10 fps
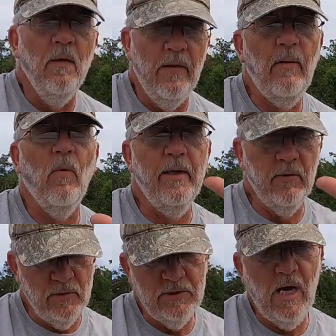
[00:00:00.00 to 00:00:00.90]
That way
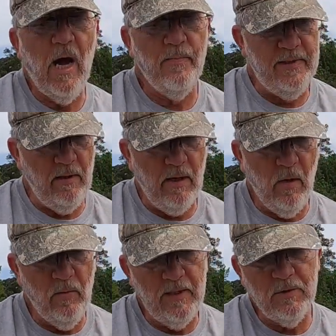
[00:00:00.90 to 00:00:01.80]
it'll stop and it'll
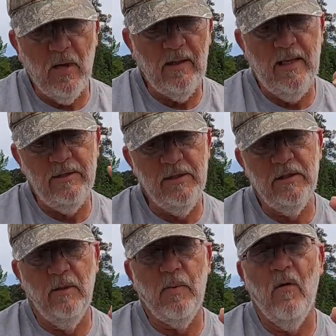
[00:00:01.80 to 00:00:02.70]
hold that trot line
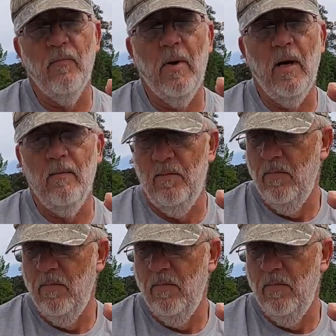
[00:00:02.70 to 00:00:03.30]
just up off the bottom.